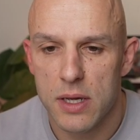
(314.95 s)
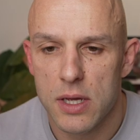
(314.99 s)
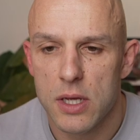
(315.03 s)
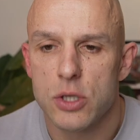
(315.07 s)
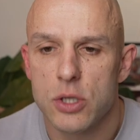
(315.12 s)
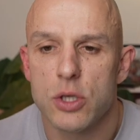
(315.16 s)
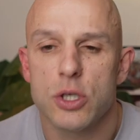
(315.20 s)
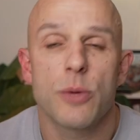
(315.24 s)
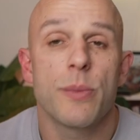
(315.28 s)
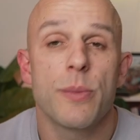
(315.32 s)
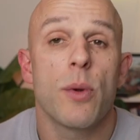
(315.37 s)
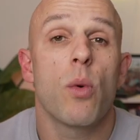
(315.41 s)
So
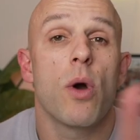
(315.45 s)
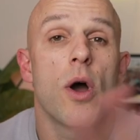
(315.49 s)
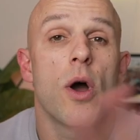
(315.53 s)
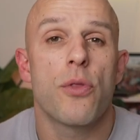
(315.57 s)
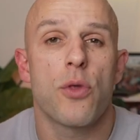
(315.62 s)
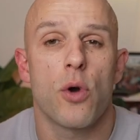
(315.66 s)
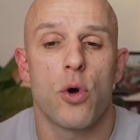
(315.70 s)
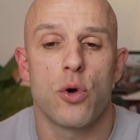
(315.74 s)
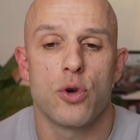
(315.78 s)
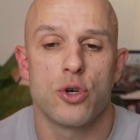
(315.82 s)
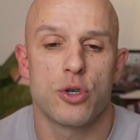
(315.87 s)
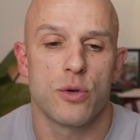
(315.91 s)
it's going to be worth
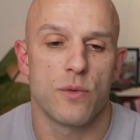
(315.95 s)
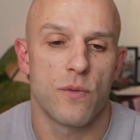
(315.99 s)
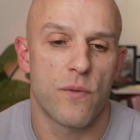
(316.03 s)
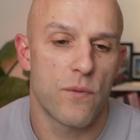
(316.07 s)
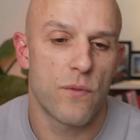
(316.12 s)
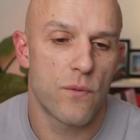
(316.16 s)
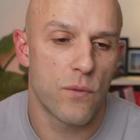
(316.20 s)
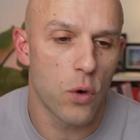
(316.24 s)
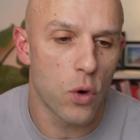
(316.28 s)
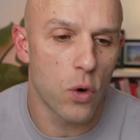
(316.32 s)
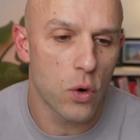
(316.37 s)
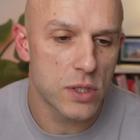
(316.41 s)

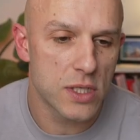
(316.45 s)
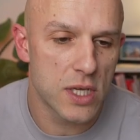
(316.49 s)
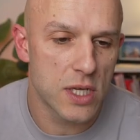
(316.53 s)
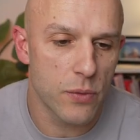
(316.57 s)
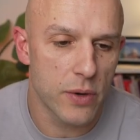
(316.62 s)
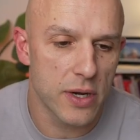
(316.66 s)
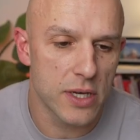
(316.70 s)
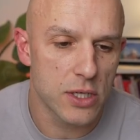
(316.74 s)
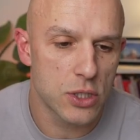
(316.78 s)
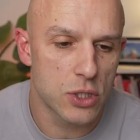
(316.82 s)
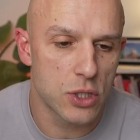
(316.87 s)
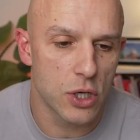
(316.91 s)
140
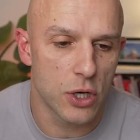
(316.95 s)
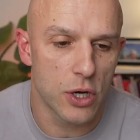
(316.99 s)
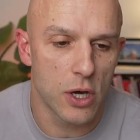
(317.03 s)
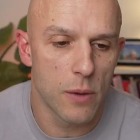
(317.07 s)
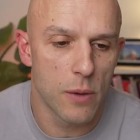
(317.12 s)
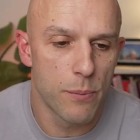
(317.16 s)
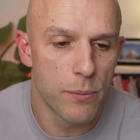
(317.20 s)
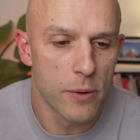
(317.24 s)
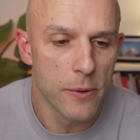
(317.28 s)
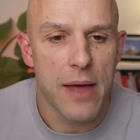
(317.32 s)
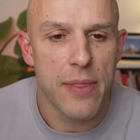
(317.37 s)
when it's done up.